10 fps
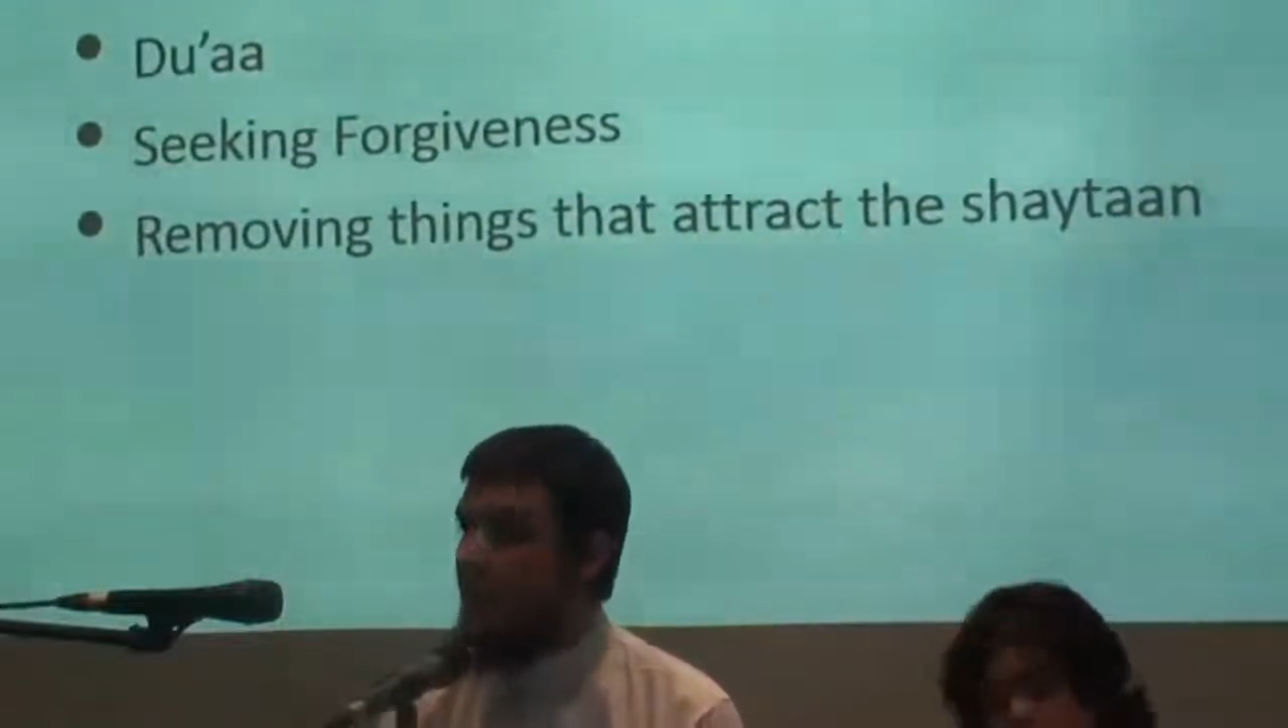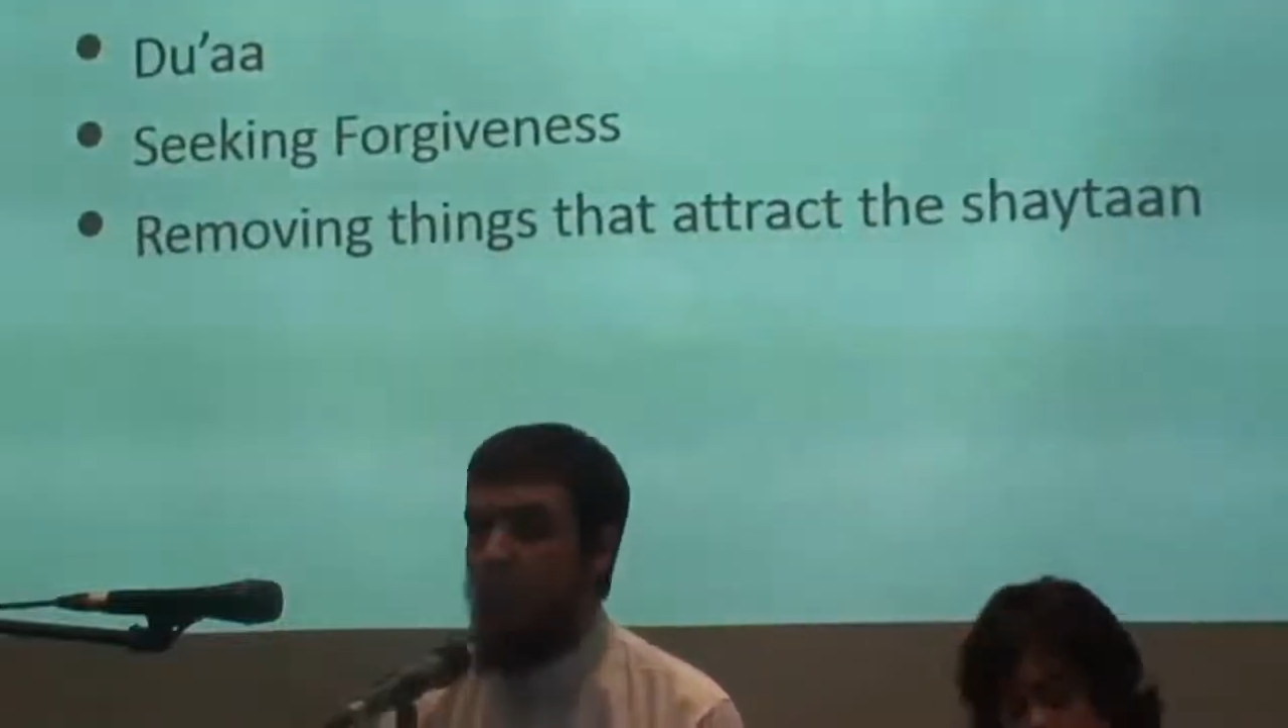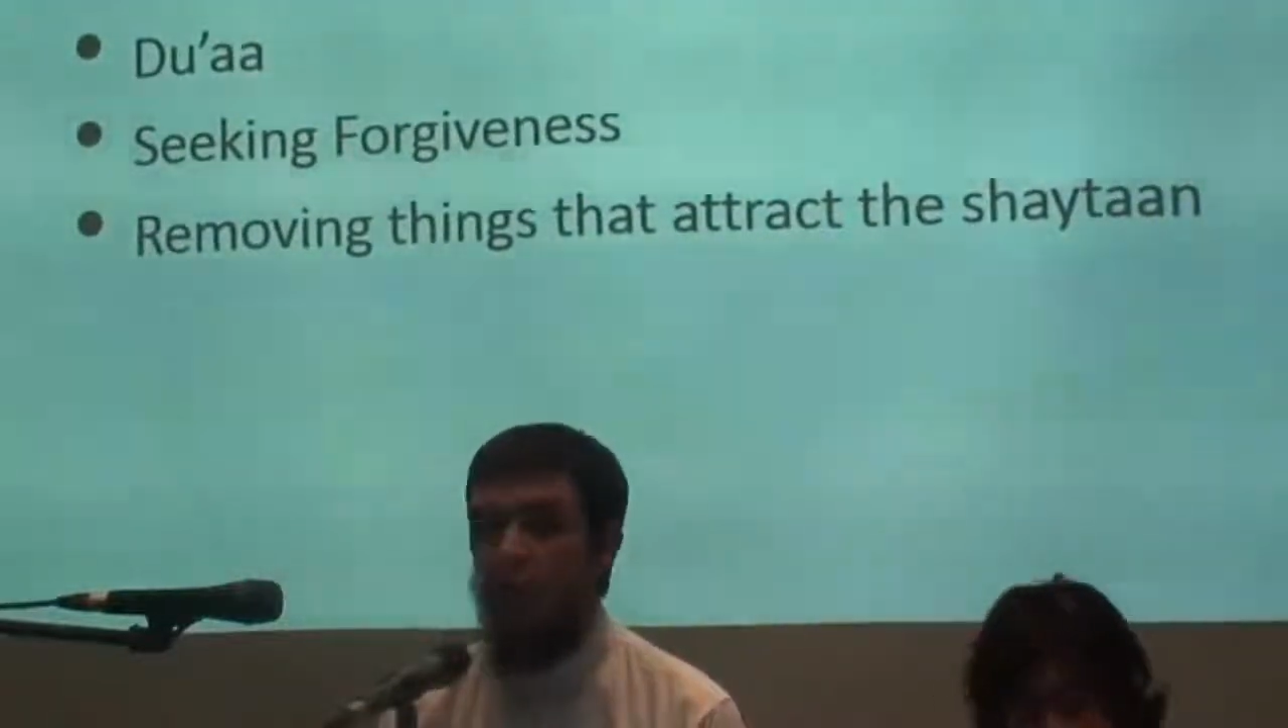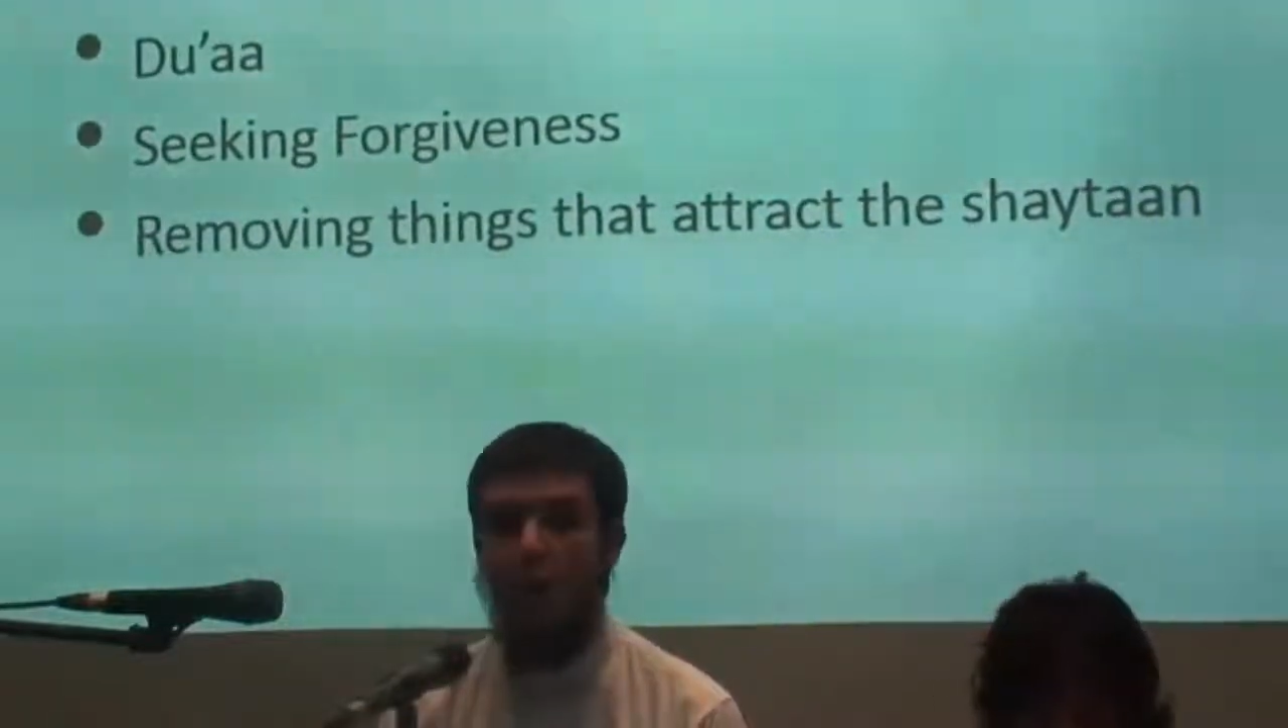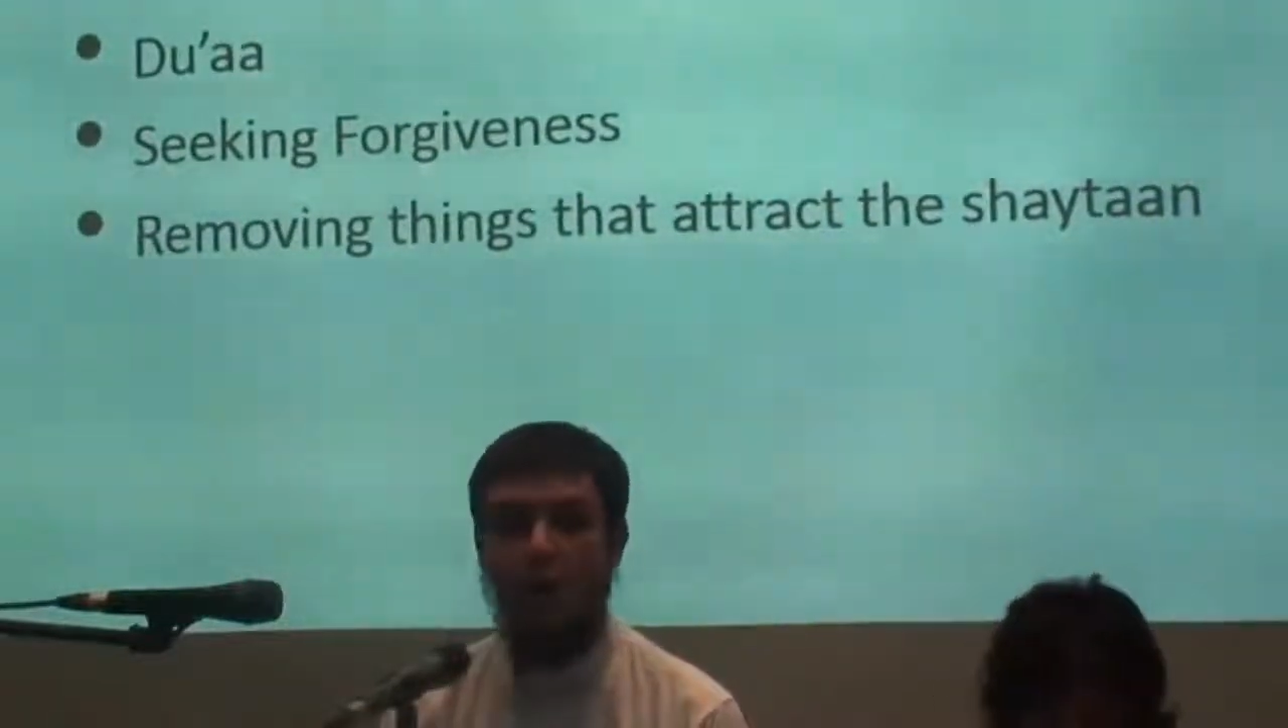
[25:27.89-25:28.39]
for
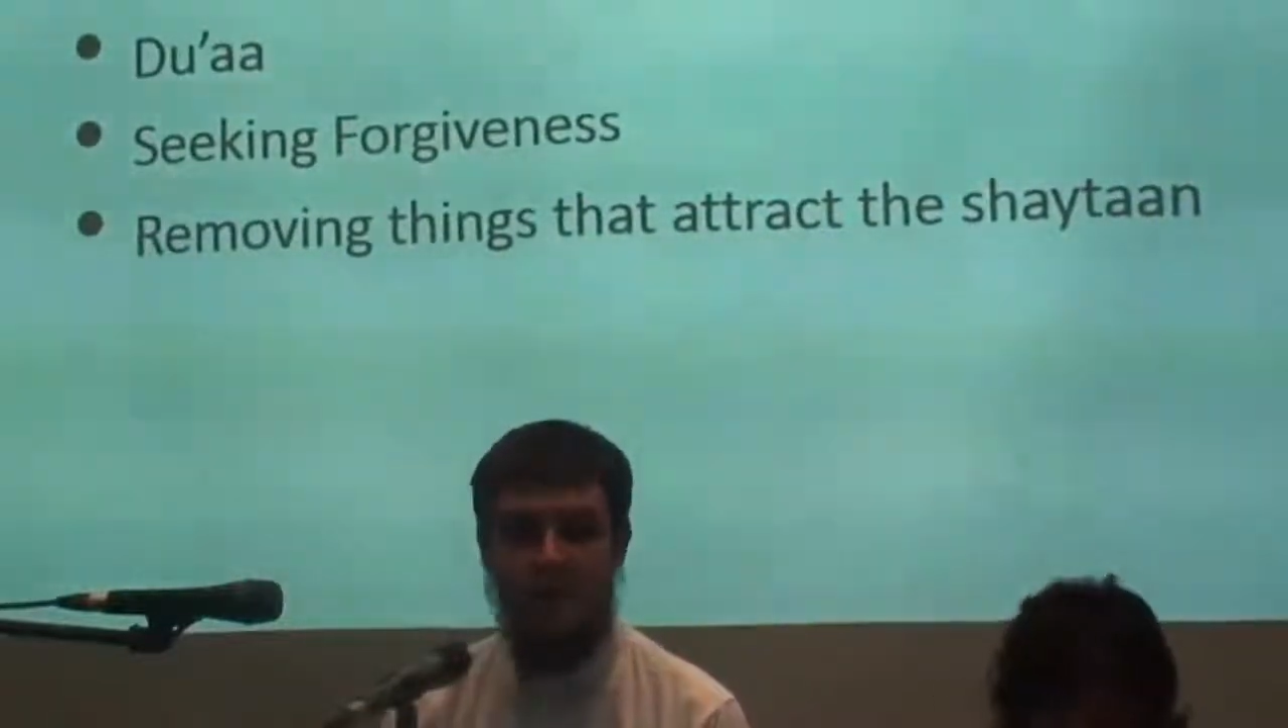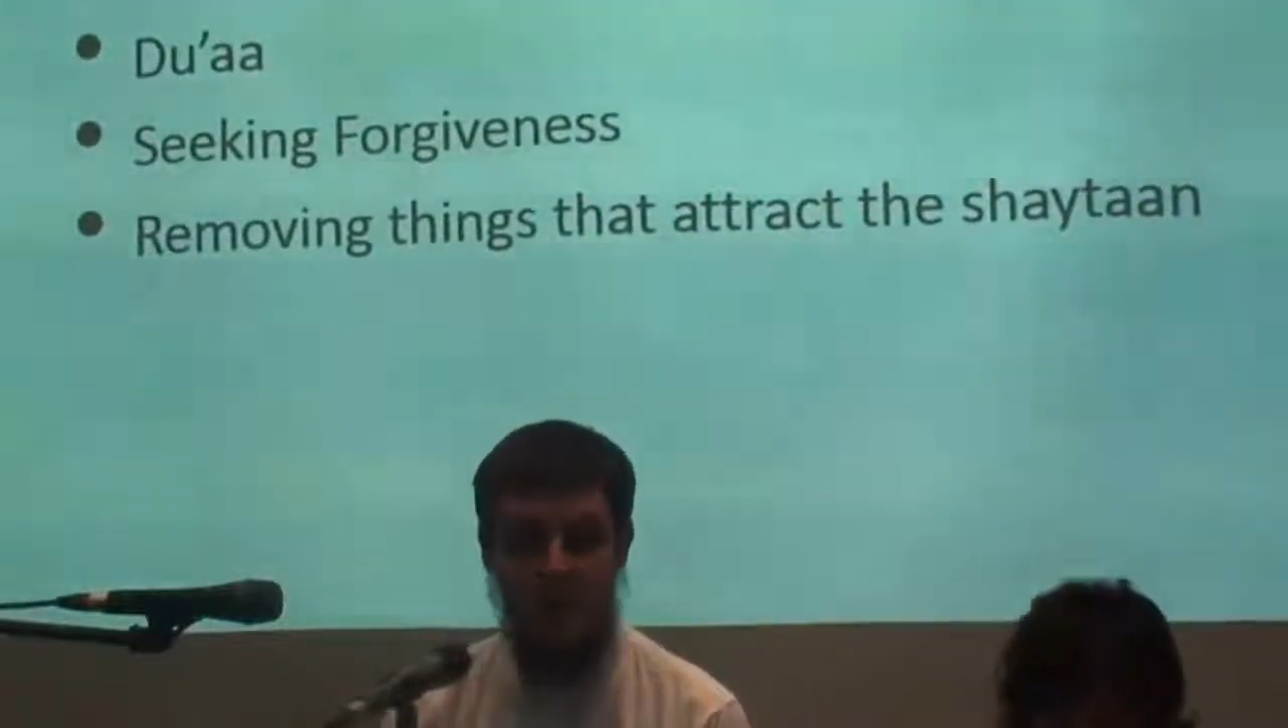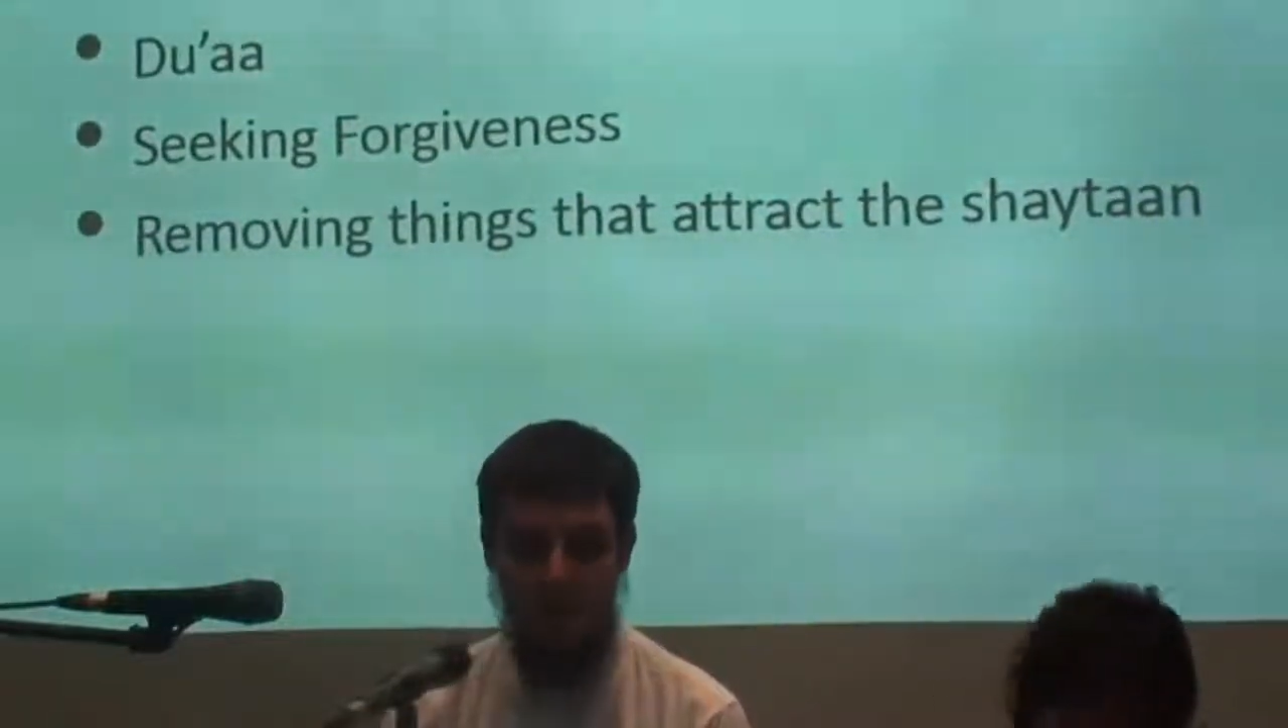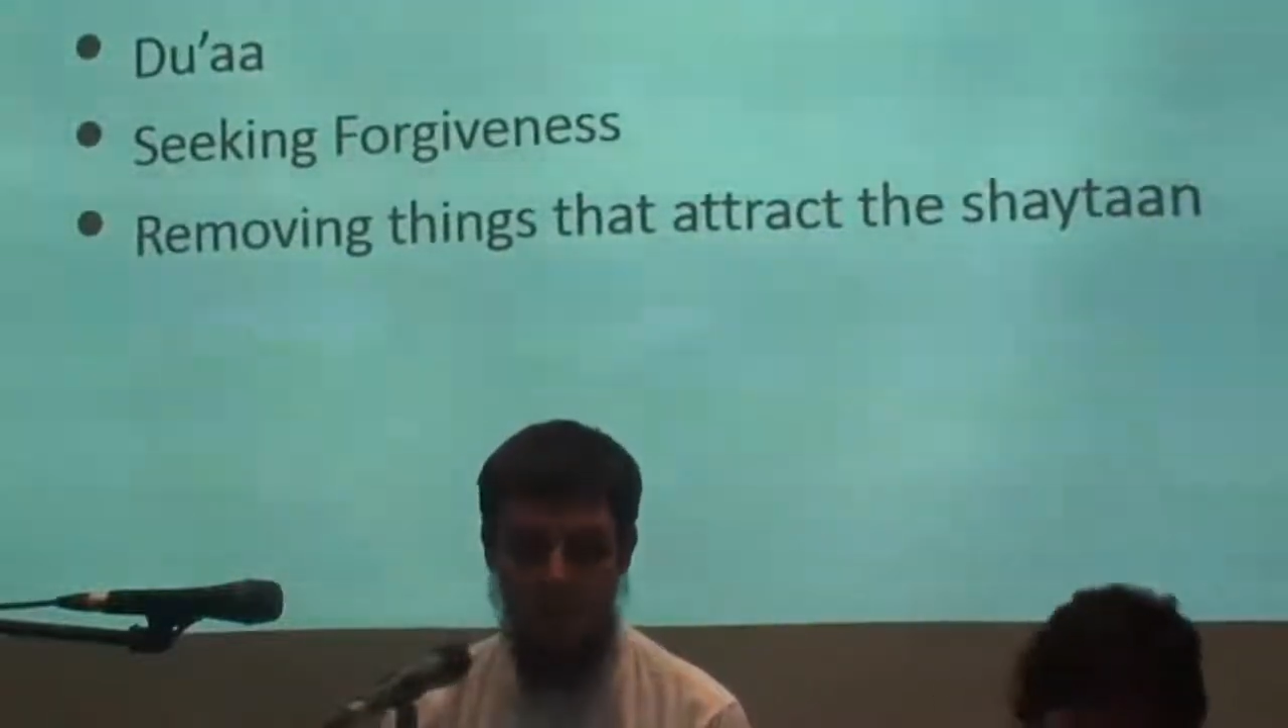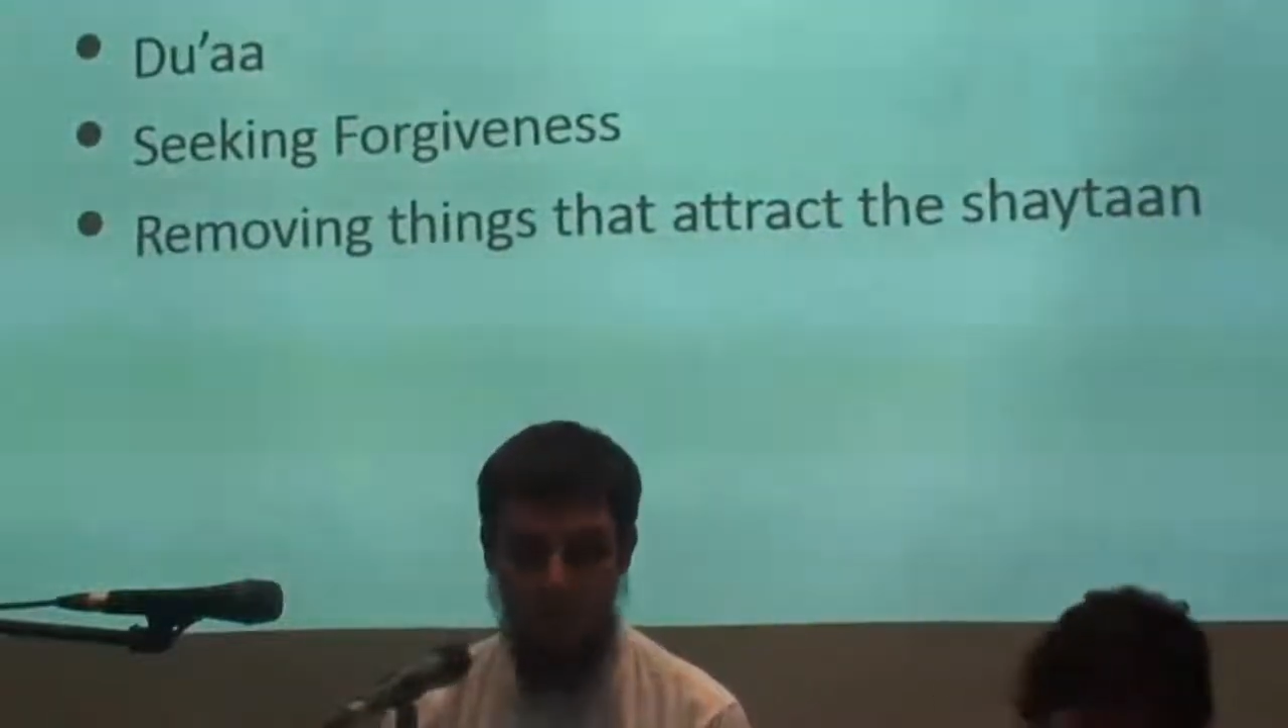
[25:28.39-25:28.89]
a long time.